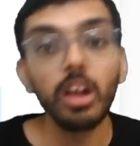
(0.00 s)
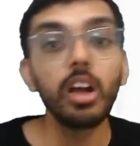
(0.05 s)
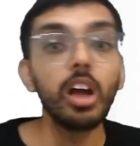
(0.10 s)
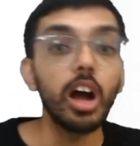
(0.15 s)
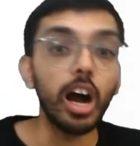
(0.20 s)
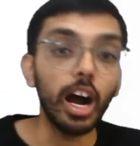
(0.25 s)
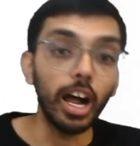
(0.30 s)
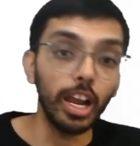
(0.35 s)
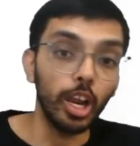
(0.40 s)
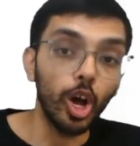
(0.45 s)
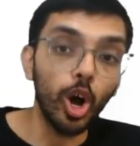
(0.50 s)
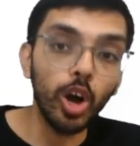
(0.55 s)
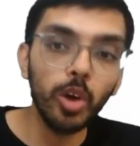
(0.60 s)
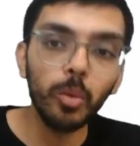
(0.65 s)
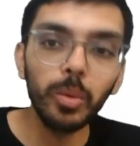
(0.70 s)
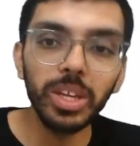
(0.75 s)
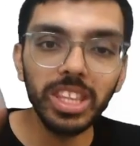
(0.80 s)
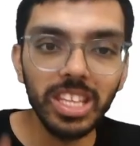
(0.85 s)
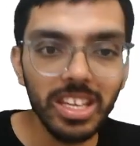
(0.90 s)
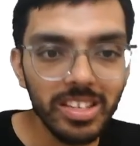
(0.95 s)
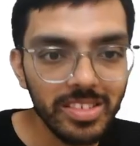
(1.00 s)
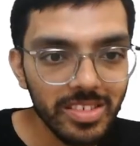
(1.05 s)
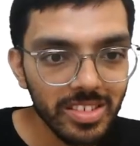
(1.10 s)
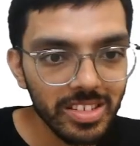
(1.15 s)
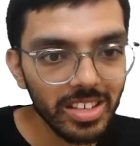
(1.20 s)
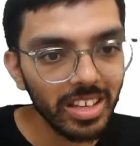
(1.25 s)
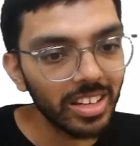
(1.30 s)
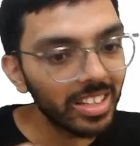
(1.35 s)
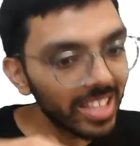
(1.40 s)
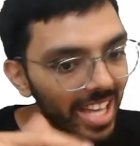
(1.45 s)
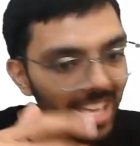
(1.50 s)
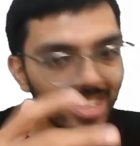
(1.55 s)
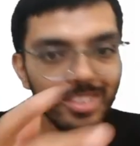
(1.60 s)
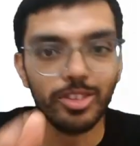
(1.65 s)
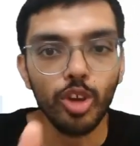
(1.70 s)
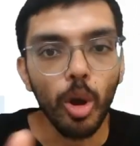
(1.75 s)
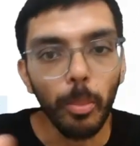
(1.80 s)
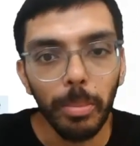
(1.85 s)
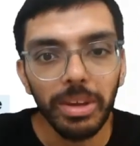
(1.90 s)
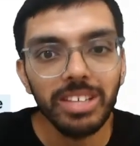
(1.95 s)
Along with this, yes,
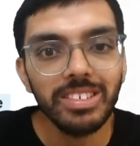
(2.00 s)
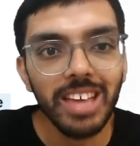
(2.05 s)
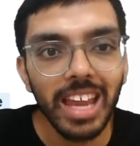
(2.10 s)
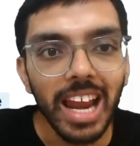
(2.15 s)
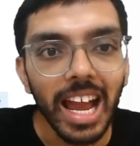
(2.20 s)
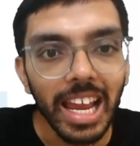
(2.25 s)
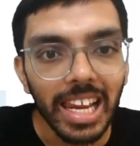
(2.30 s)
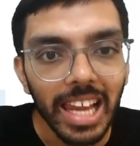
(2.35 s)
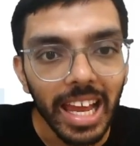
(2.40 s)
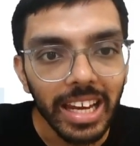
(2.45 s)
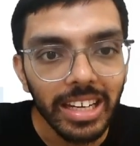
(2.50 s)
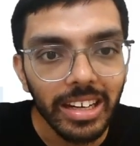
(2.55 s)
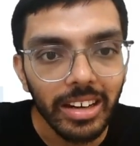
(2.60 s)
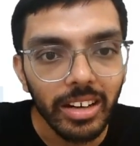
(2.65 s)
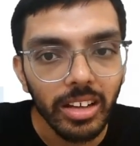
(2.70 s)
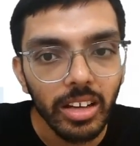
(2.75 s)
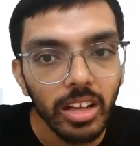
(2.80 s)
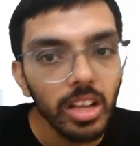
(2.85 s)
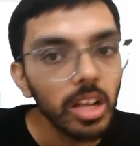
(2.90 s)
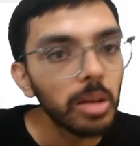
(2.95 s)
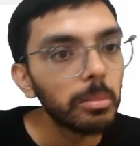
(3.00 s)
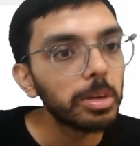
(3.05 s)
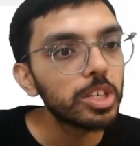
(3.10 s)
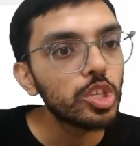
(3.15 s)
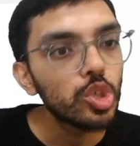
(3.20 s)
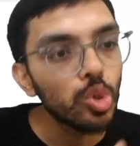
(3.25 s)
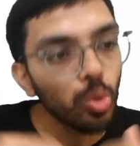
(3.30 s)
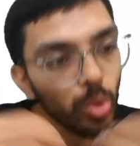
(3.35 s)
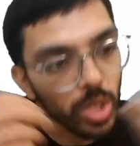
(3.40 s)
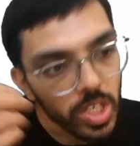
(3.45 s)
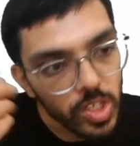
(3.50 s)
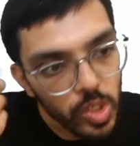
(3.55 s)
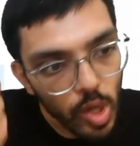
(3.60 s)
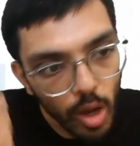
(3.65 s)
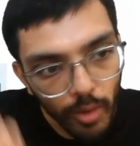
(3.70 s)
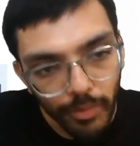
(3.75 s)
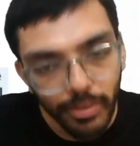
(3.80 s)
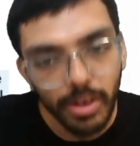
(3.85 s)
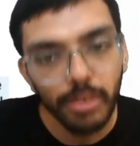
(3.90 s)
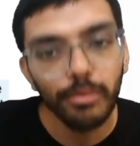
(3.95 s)
topics are highlighted, but students
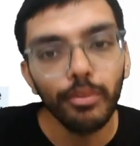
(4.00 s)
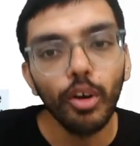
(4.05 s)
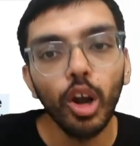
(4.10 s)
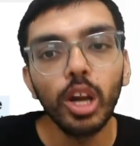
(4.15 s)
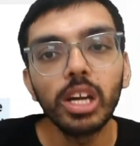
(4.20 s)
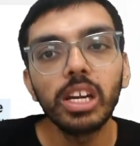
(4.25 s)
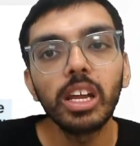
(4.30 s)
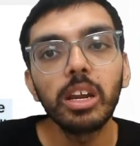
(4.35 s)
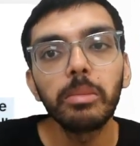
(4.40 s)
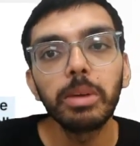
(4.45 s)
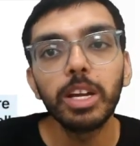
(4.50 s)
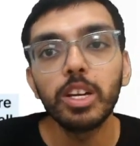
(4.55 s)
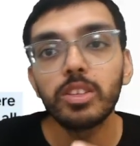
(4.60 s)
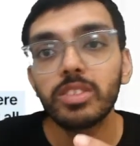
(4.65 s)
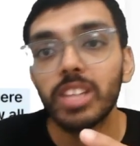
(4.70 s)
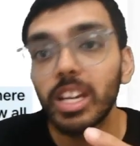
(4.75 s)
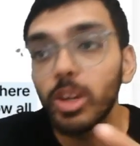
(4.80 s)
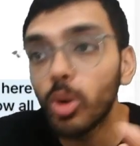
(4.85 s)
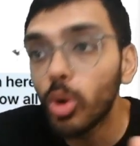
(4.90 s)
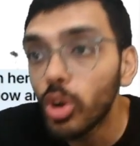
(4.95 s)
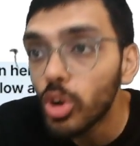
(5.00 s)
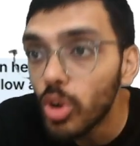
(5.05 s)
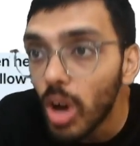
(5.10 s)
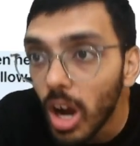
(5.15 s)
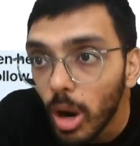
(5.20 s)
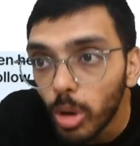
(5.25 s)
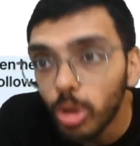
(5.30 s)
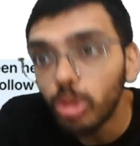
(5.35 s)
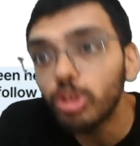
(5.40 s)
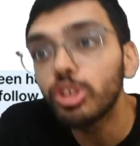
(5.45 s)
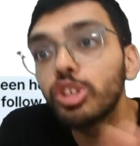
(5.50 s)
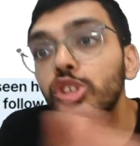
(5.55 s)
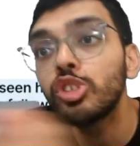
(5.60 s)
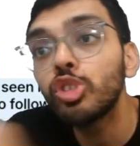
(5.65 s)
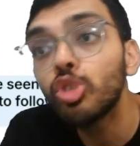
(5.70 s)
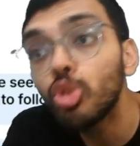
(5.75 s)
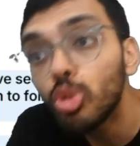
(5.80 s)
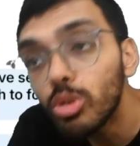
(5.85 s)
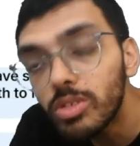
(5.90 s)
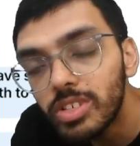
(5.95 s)
often falter because they don't know how to
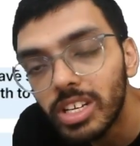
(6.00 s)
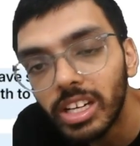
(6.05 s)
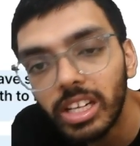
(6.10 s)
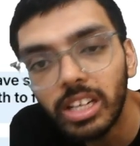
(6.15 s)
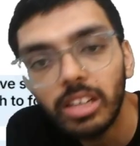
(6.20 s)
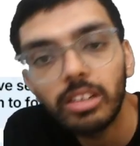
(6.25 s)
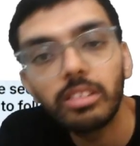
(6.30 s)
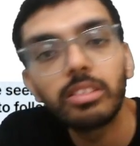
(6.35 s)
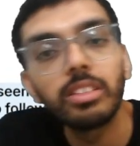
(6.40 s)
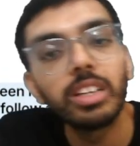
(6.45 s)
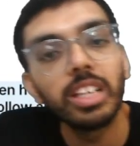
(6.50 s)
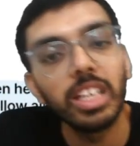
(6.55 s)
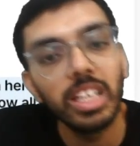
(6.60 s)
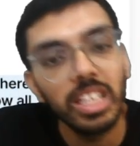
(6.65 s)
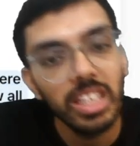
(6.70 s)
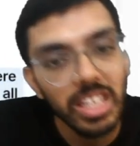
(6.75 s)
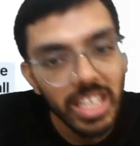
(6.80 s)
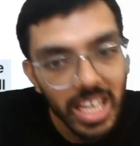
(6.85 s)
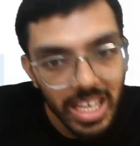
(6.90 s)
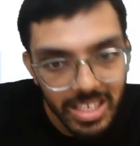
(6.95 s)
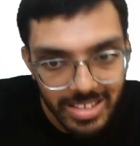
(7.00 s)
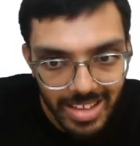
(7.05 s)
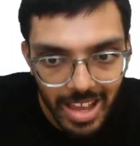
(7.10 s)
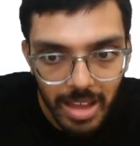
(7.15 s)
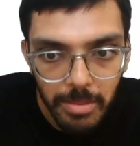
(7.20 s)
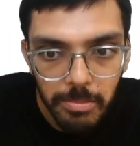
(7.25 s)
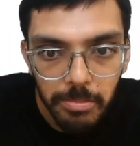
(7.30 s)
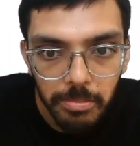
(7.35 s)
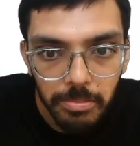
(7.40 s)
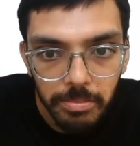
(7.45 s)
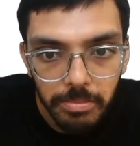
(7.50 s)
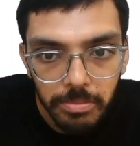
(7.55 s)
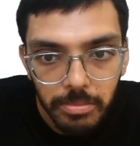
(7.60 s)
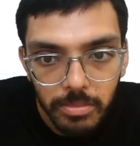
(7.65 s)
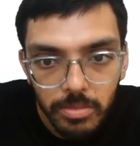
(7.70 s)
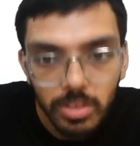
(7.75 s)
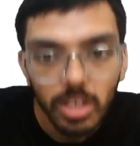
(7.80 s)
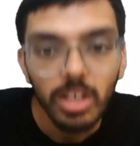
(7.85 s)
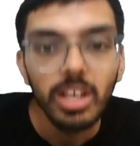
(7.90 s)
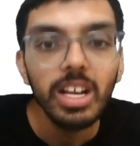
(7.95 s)
use it in the exam.
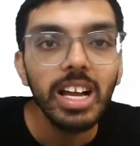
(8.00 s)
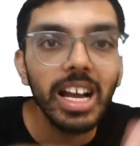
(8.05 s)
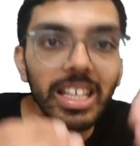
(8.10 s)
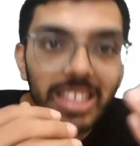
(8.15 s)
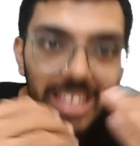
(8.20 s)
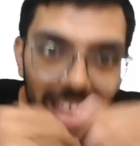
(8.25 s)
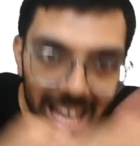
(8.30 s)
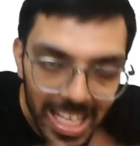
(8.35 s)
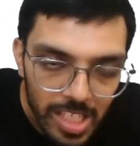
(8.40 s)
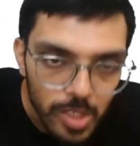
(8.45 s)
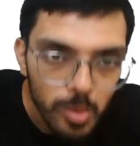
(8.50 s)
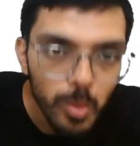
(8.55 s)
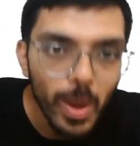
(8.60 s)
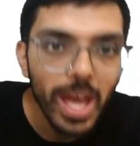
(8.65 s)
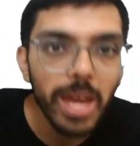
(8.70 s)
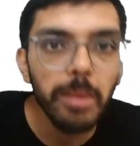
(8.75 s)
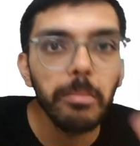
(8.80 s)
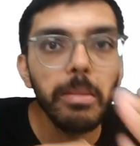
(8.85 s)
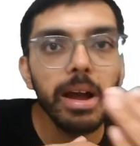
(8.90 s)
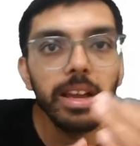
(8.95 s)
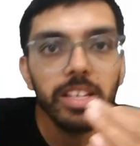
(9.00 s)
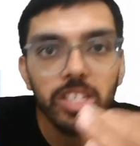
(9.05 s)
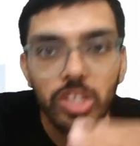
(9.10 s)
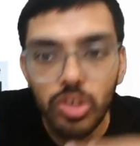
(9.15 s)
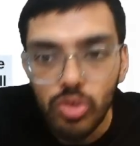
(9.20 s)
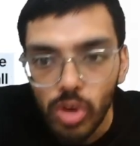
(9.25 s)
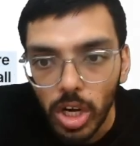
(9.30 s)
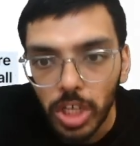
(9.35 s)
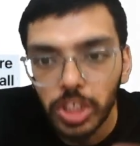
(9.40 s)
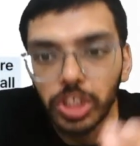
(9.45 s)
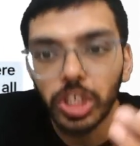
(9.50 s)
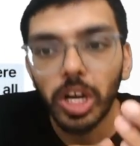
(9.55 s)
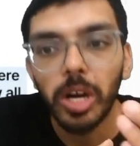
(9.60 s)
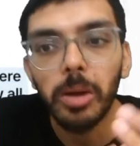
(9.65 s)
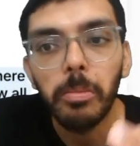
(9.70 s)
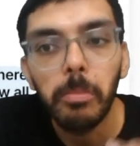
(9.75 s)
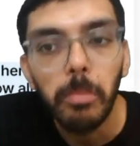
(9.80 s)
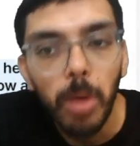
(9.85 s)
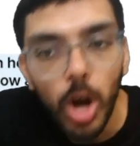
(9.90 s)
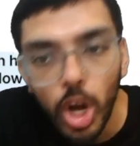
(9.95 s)
That's where my structured
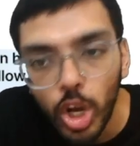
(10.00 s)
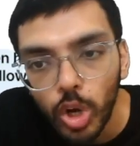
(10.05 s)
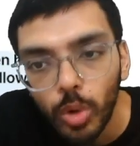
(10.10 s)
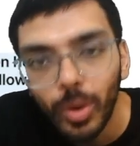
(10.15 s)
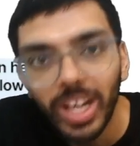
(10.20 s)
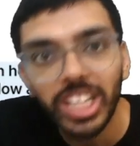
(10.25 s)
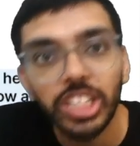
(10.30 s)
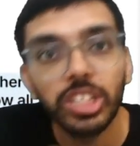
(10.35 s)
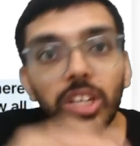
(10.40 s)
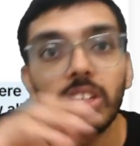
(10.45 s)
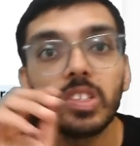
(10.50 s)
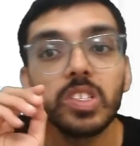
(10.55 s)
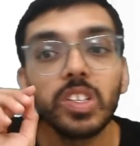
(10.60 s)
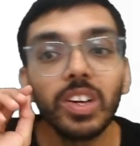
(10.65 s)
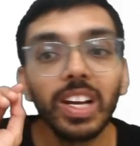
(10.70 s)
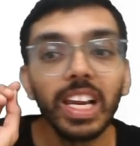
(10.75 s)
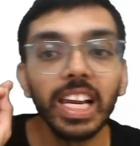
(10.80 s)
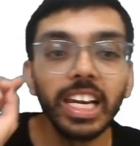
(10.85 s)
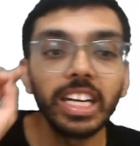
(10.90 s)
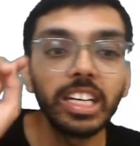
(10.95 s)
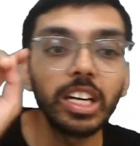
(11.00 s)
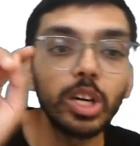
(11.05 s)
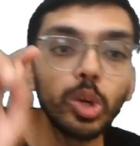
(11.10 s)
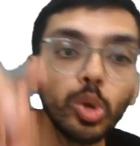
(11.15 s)
mock questions related to